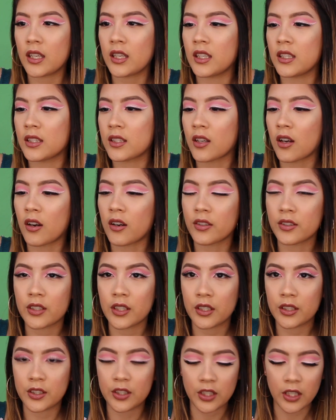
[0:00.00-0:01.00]
it's
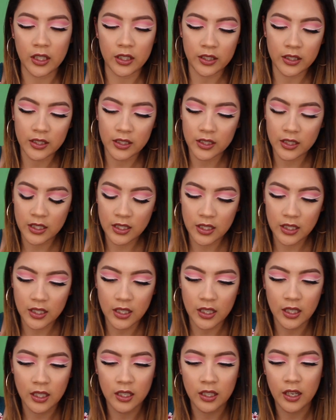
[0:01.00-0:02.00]
called Jealousy,
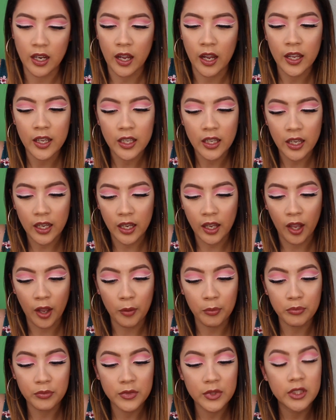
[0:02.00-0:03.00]
and I
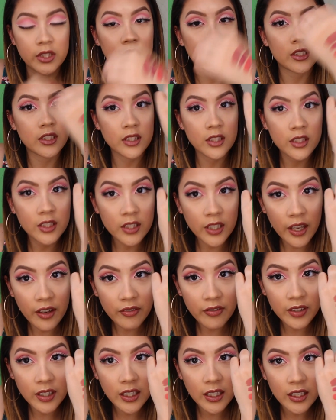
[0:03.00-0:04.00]
am
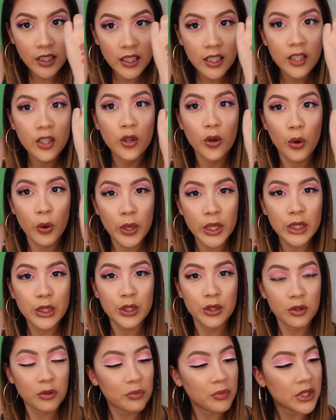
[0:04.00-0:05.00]
definitely going
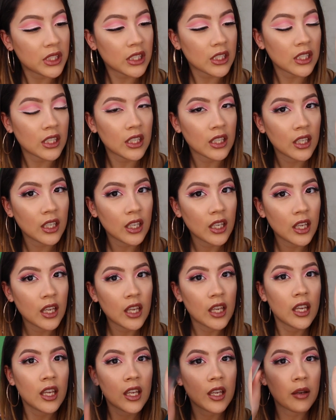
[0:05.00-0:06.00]
to be
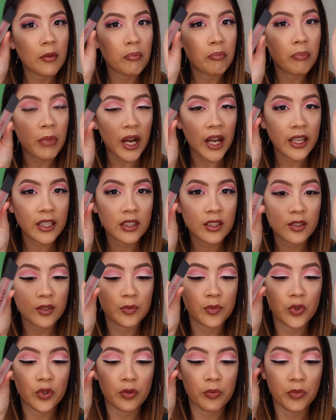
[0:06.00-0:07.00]
buying
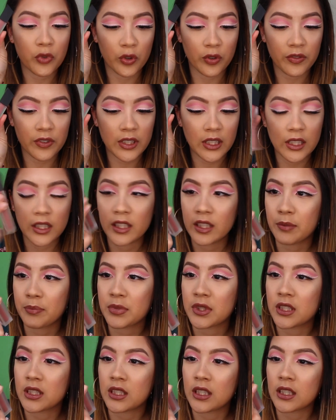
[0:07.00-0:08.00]
some more Morphe
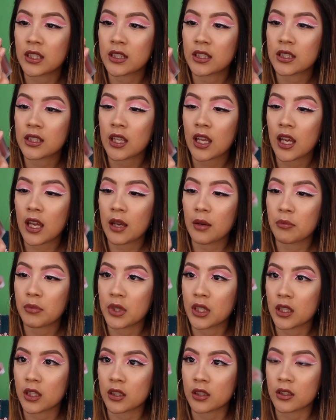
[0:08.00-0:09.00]
lipsticks
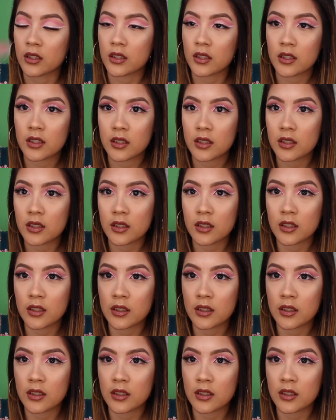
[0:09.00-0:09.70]
because